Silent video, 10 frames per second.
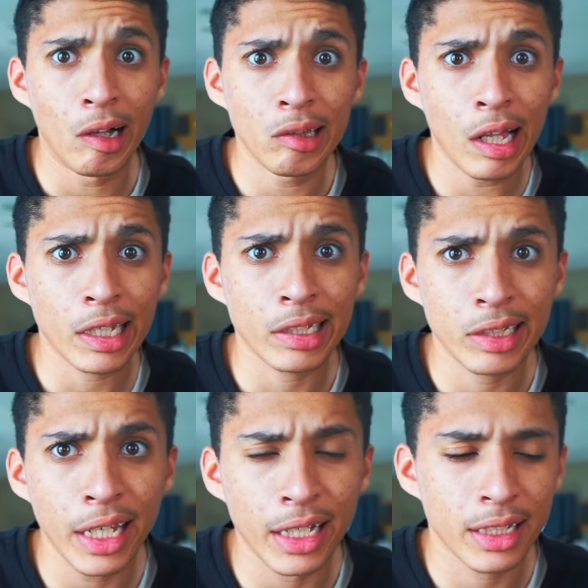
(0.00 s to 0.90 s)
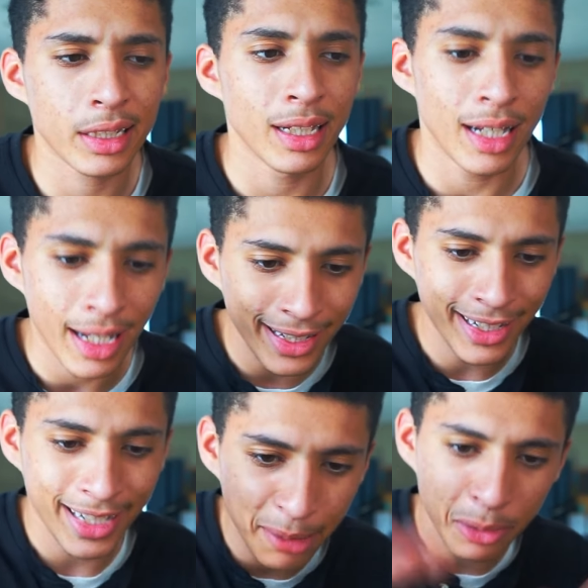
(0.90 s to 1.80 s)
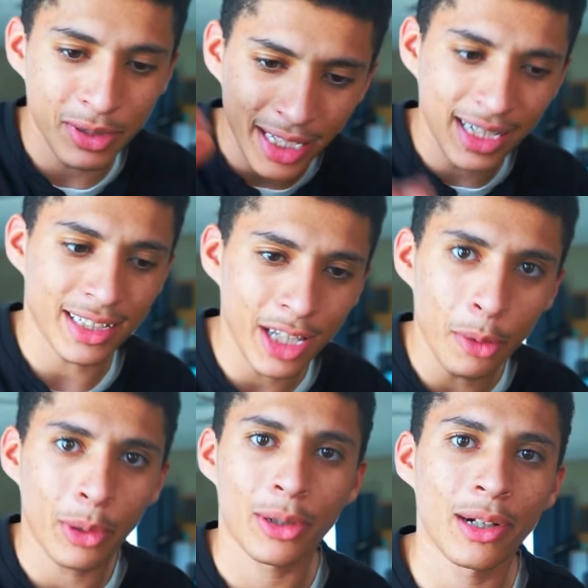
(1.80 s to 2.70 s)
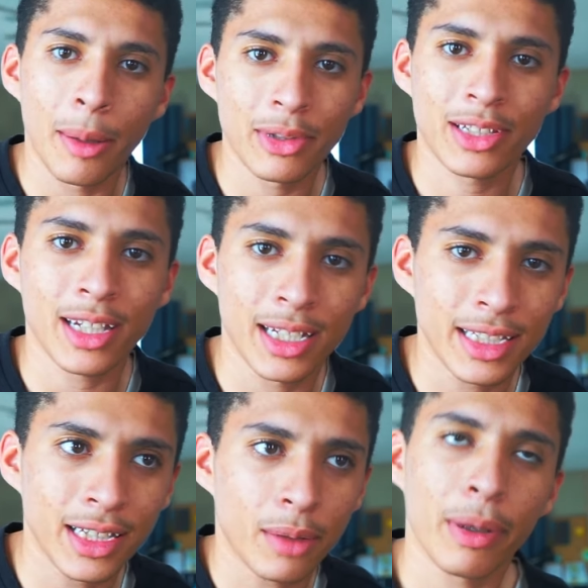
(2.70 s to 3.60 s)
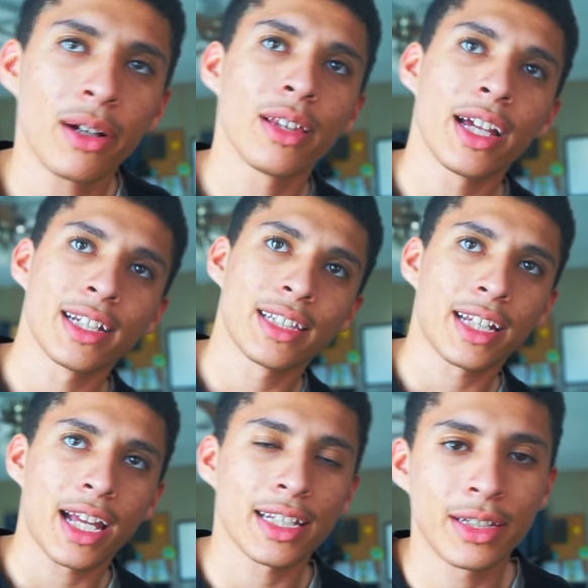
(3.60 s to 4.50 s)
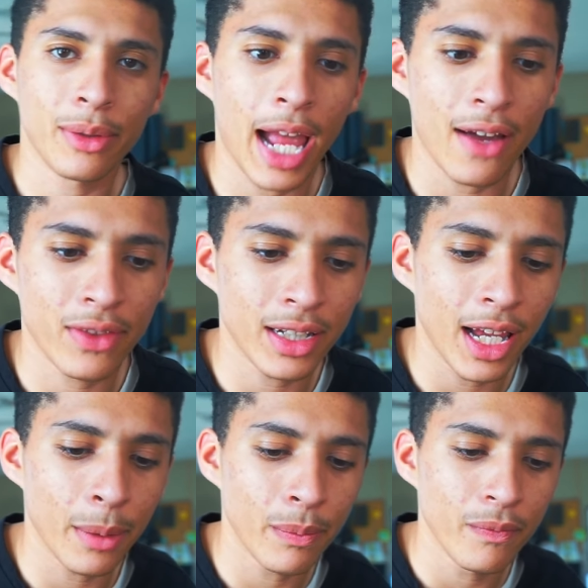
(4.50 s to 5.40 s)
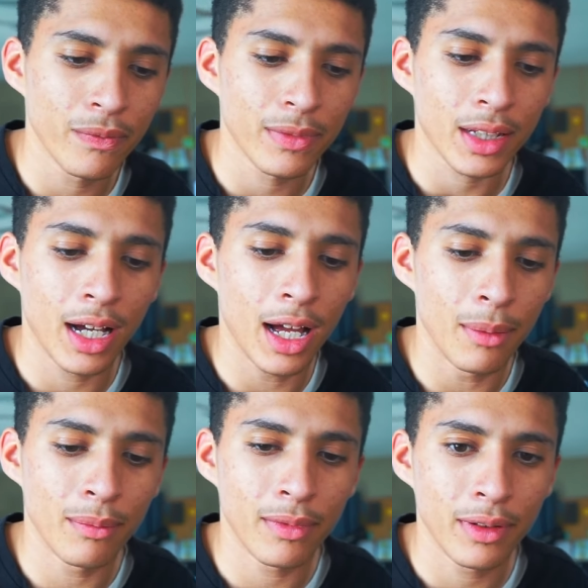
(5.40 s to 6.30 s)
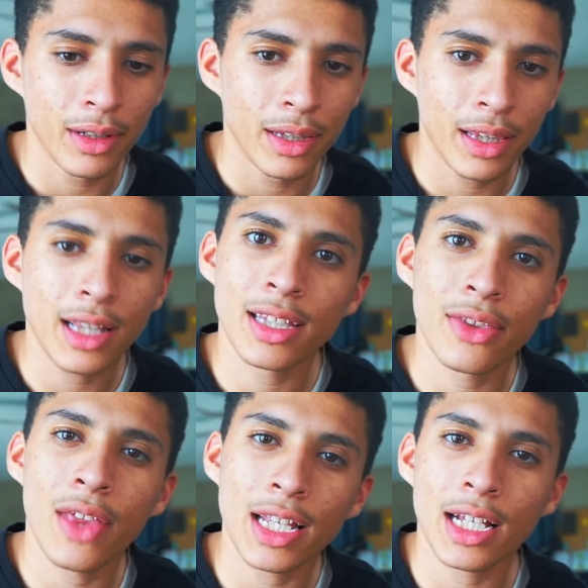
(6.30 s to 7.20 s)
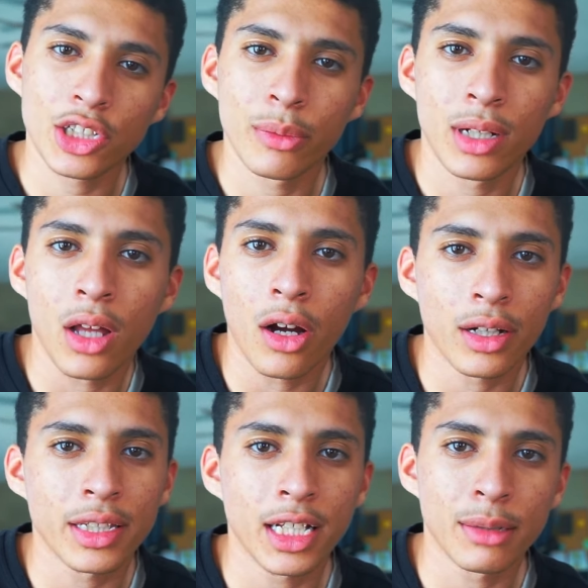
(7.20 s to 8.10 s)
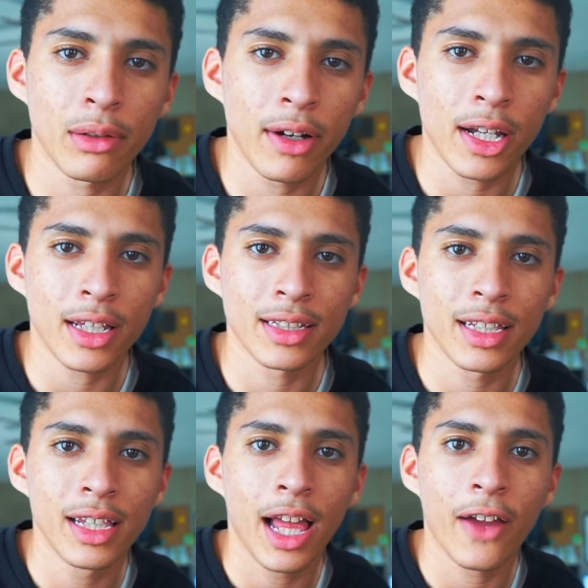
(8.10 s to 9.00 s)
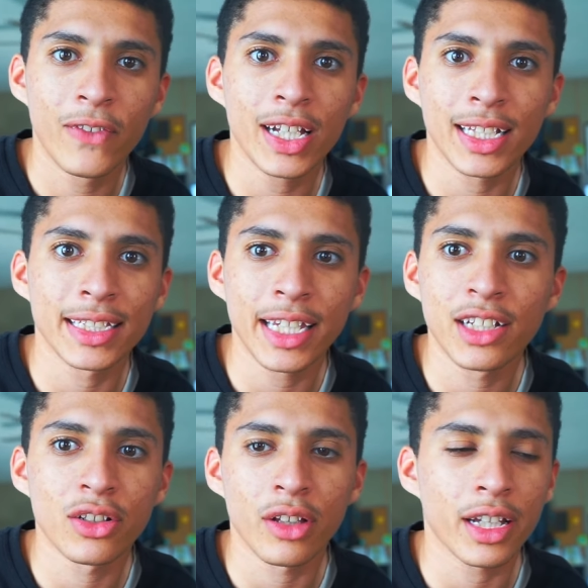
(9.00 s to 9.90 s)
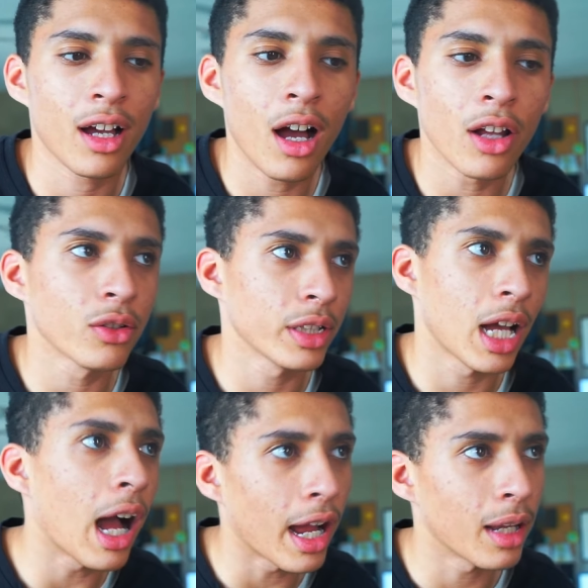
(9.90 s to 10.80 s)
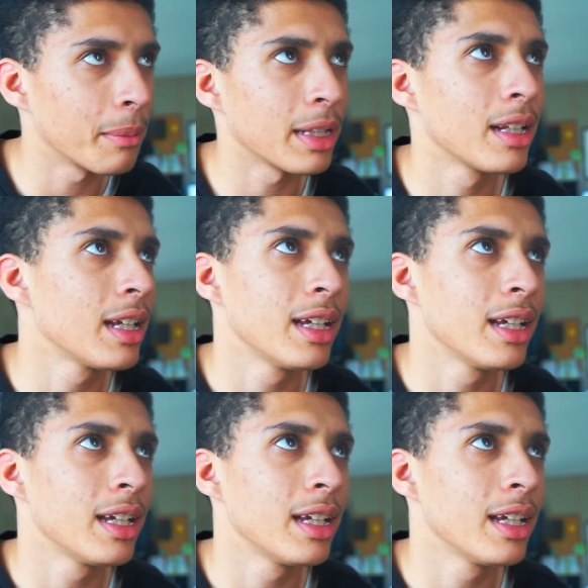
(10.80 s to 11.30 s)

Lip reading: a lot of stakes. I need to keep those stakes lower, or I'm just gonna sit there paralyzed like I do half the time. Um, that's actually one of the hardest things about writing, is I feel like the stakes are like utterly high. I mean,